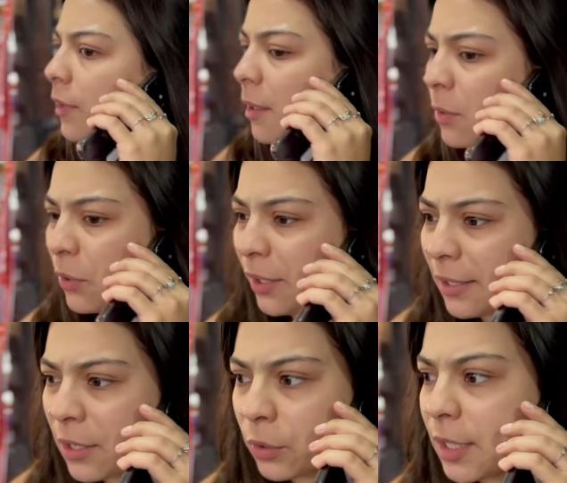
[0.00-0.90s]
Honey, what
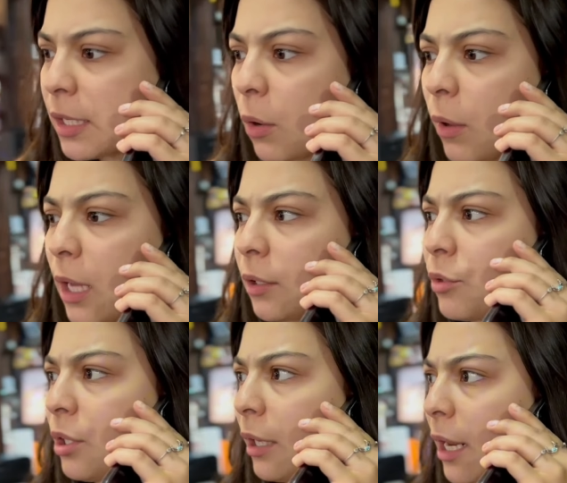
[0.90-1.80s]
happened to the credit
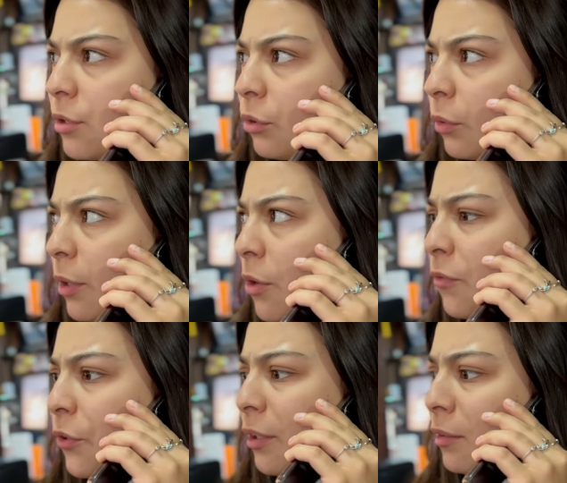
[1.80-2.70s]
card?
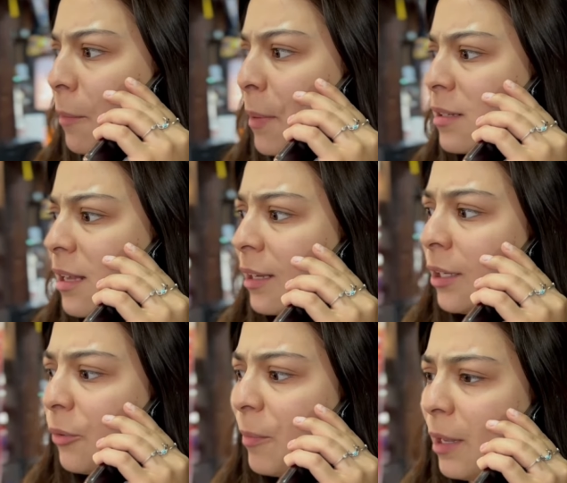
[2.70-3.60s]
I tried to use it here
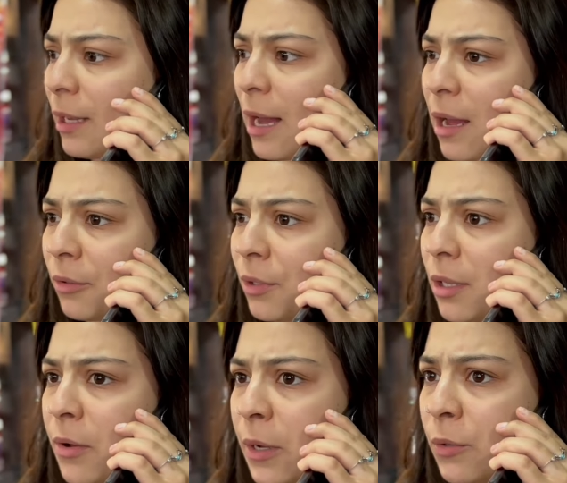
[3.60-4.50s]
at the market and it was
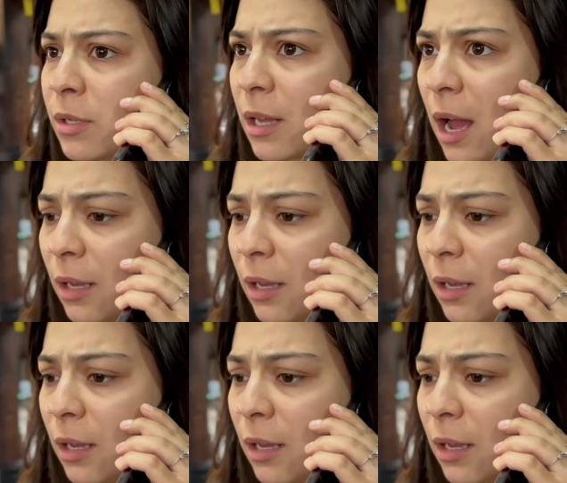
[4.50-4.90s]
declined.